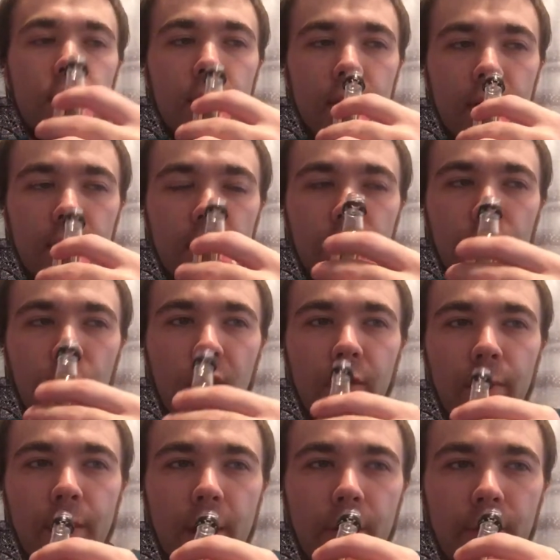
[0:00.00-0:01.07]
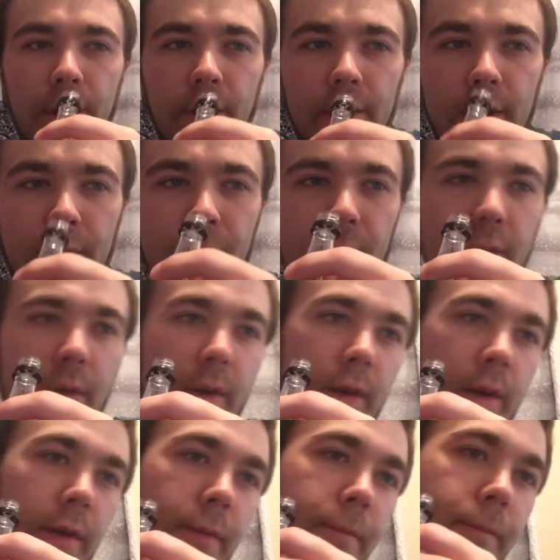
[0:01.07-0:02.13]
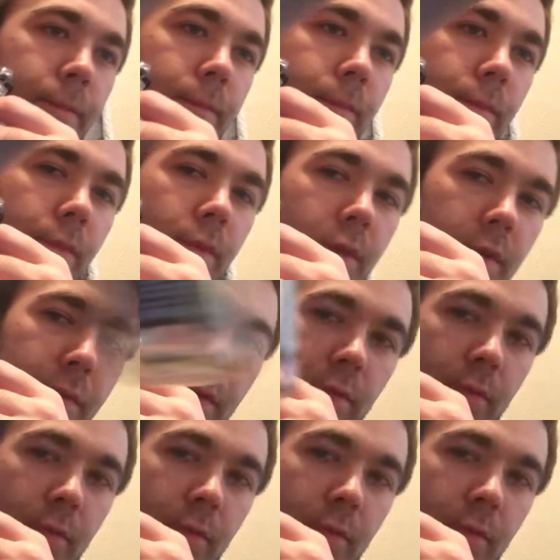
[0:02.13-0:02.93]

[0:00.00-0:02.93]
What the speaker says: It's not too overpowering like the like this